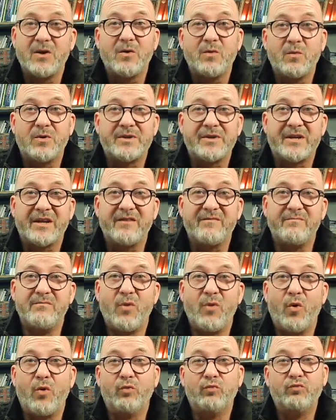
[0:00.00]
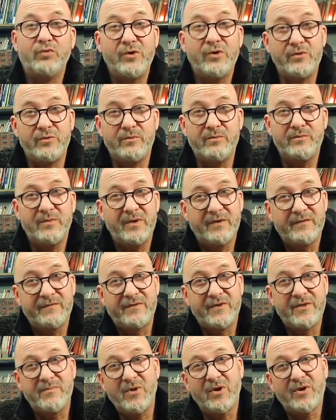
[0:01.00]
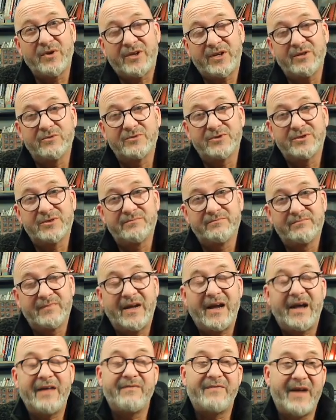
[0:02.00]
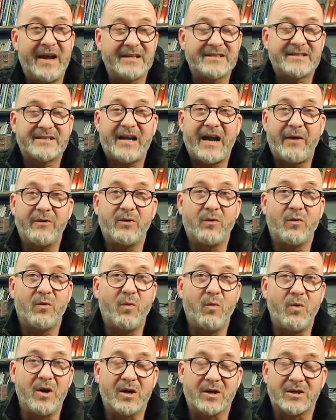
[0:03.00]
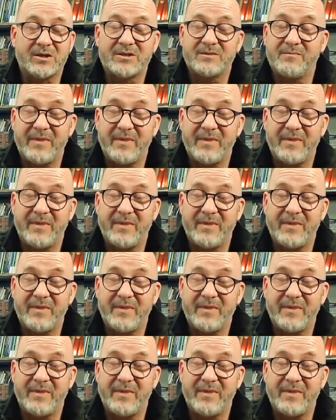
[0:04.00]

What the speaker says: would give more room for the molecules, and that's how it all works.